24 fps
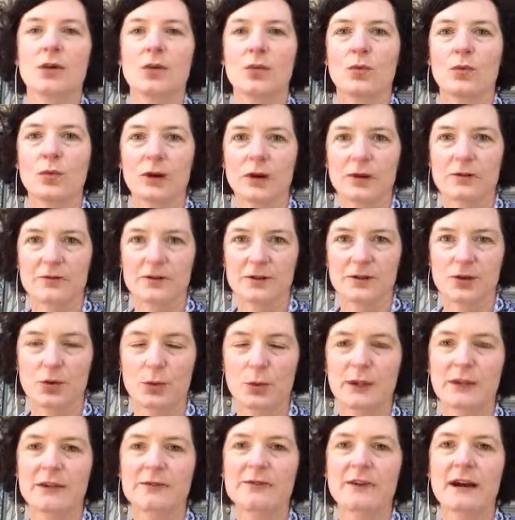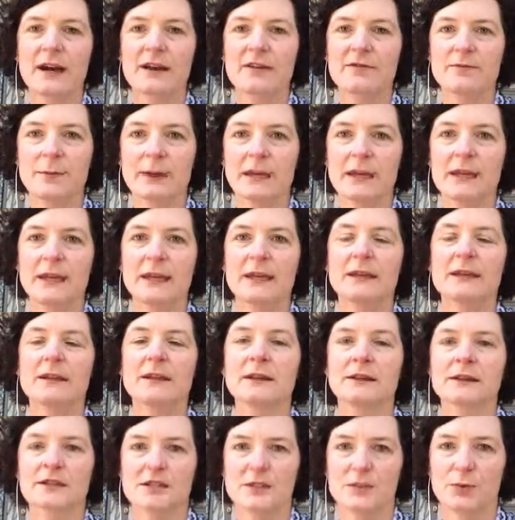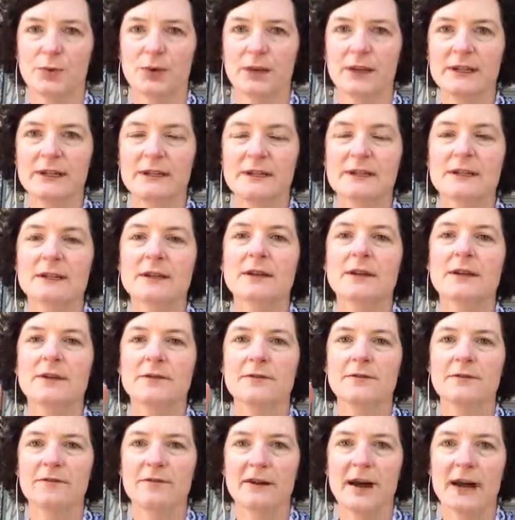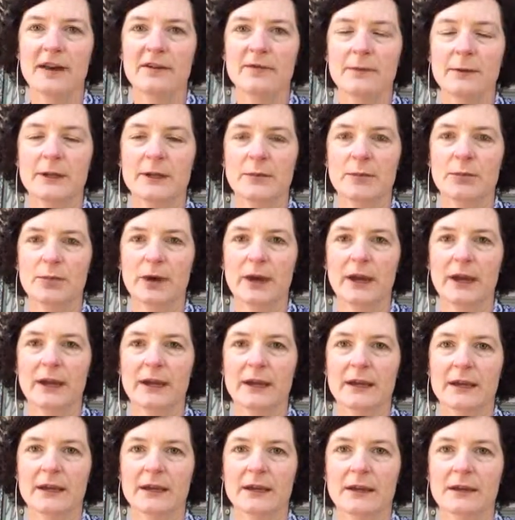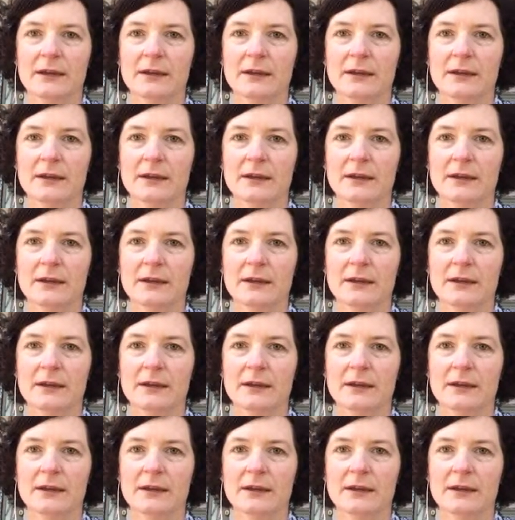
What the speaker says: Work for 25-minute sprint, 5-minute break,